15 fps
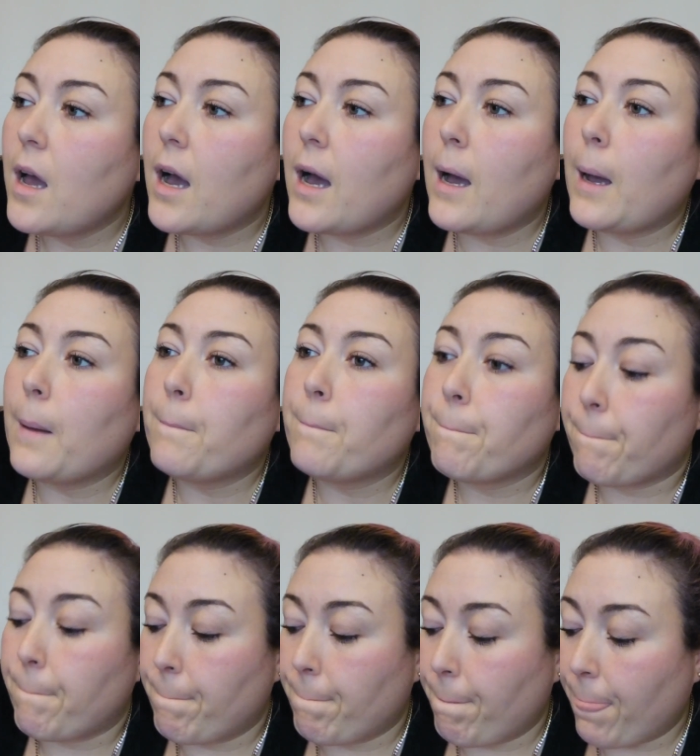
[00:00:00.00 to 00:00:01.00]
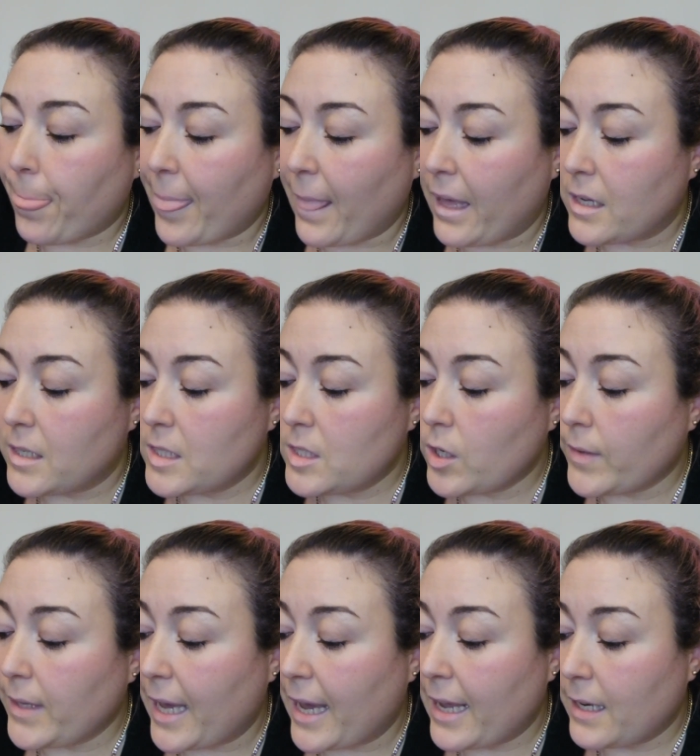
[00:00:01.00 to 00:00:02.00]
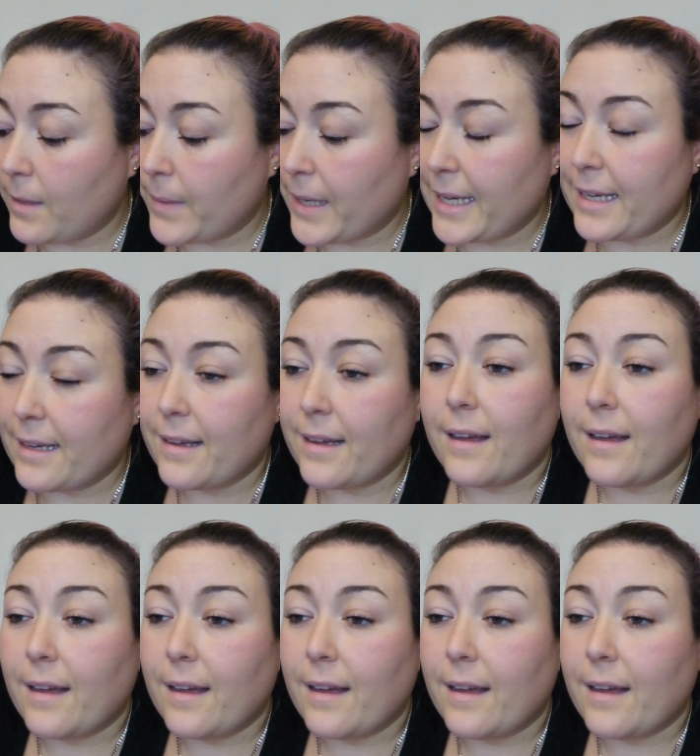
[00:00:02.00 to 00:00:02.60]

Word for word: Um, so yeah, anyway,